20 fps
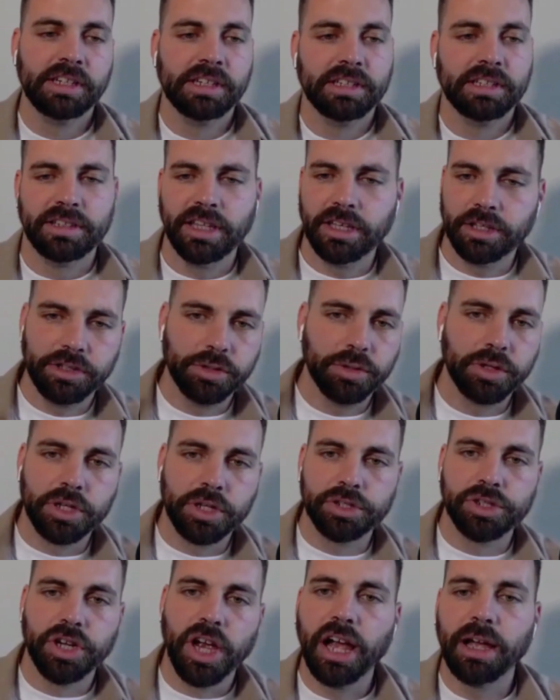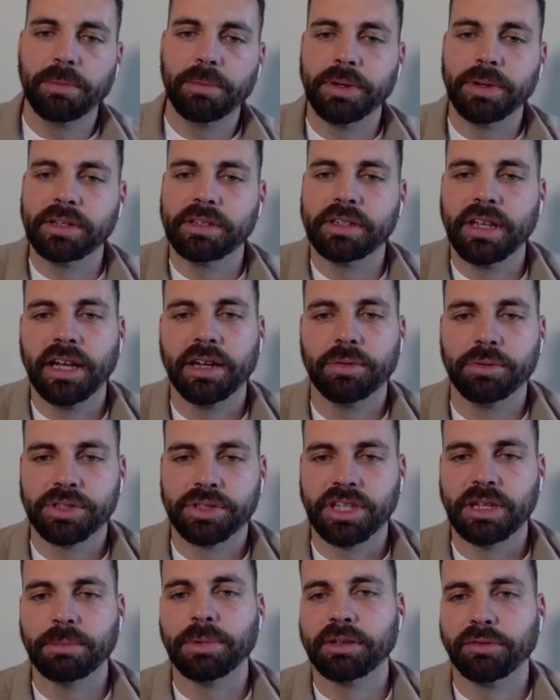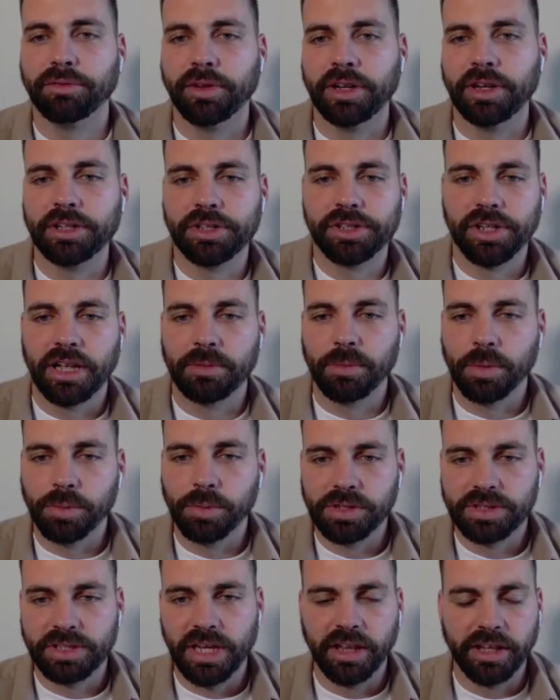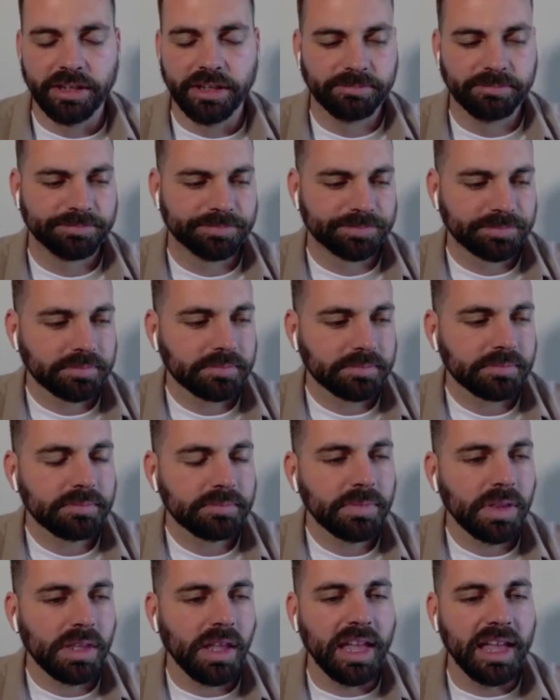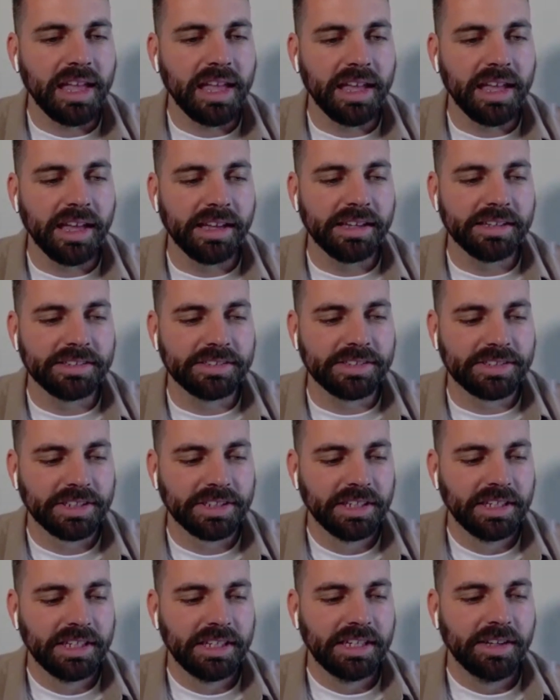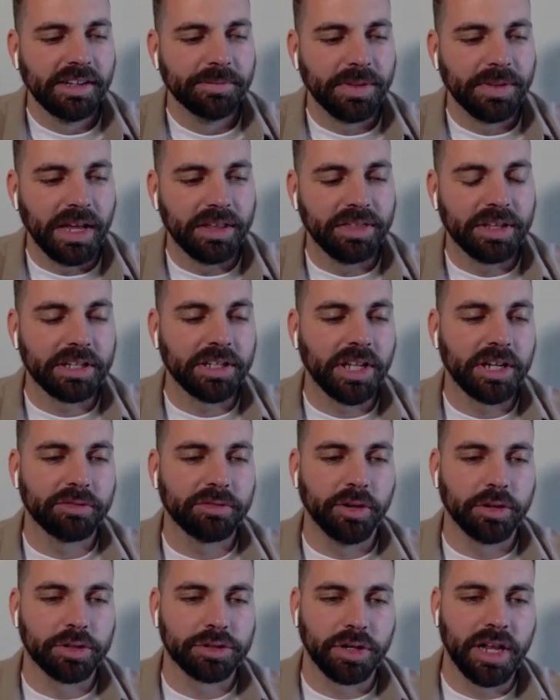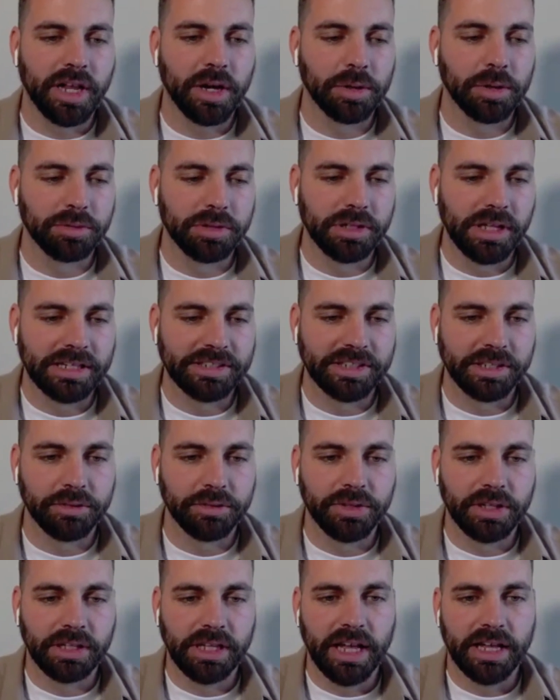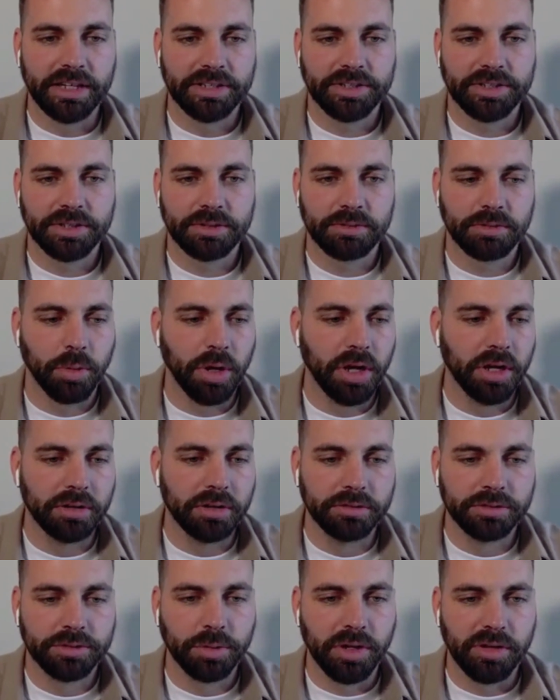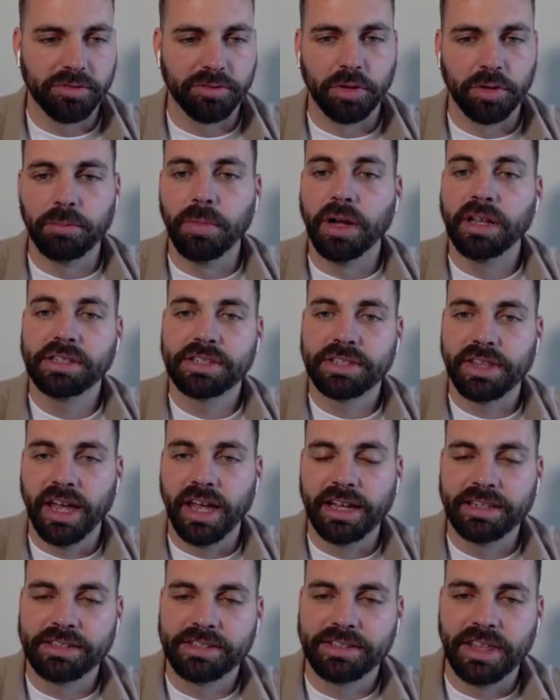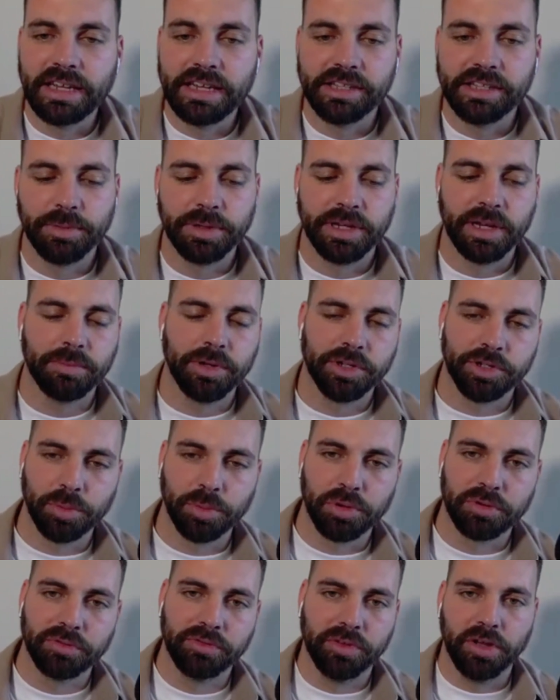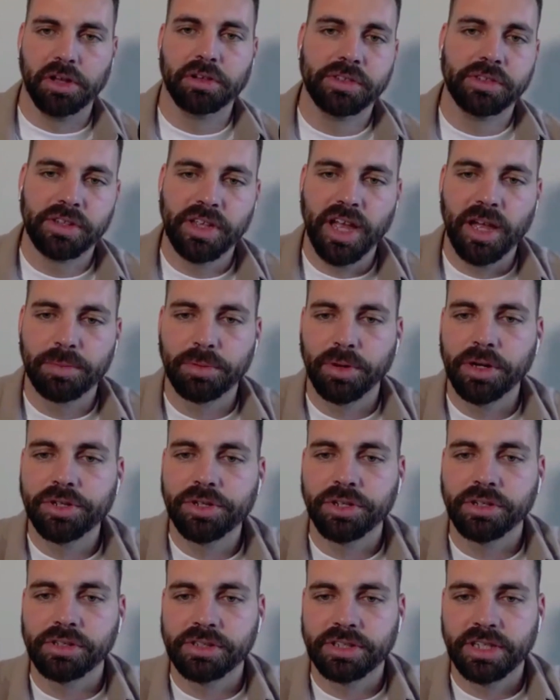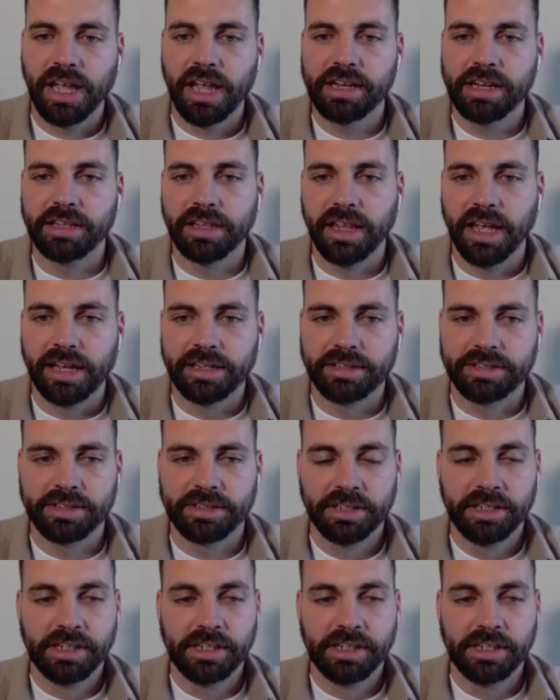they'll do a good job and we'll see them at the finish line when we sell it. And I think a lot of folks right now are realizing over the last 12, 24 months that they need to become much more involved on the operational side. And that's